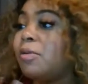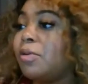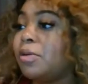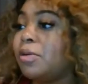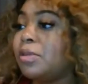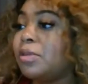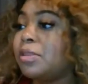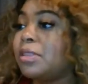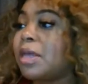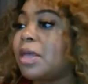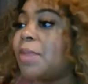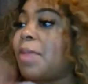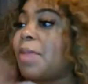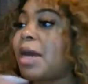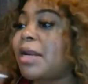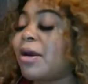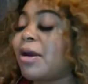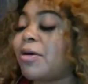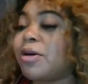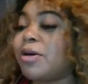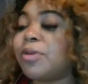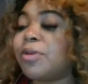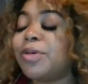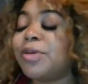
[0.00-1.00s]
Somebody
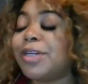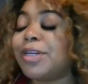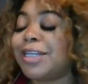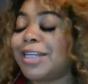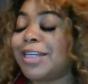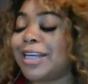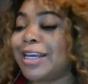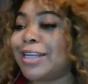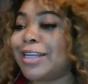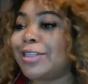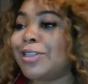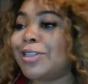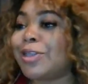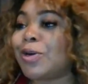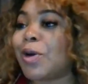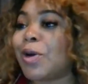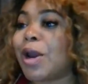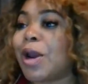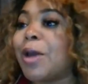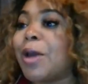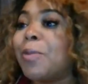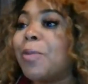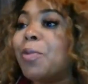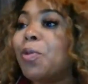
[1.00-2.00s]
already put it in
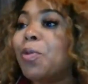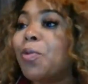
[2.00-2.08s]
Instagram.